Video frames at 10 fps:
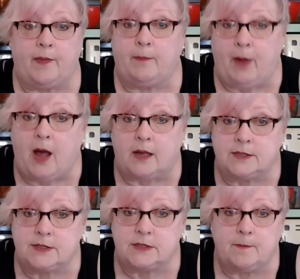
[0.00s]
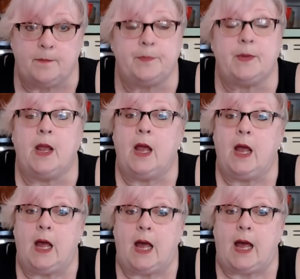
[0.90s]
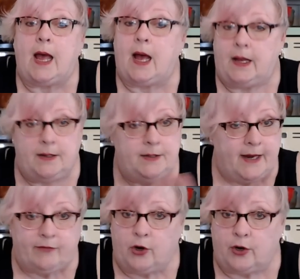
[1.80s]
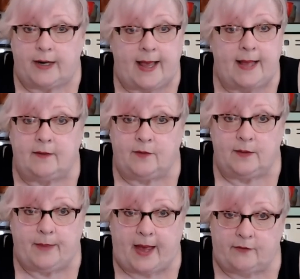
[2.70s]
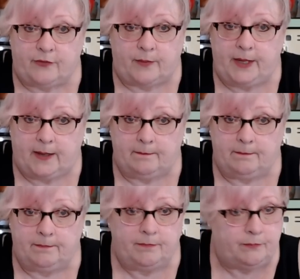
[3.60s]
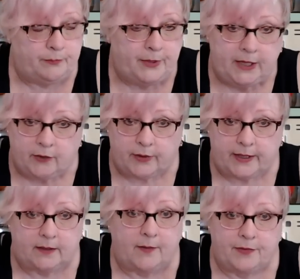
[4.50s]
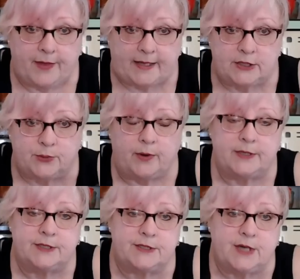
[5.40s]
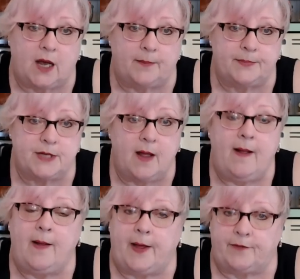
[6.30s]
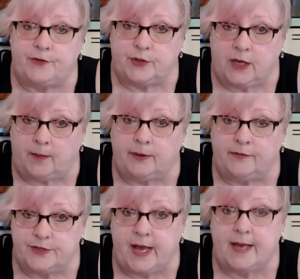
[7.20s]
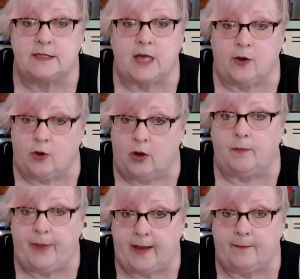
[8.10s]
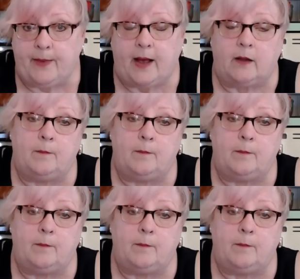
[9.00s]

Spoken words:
box. Never heard anything back from him, period. That's where it stopped. After a couple of days, I called PayPal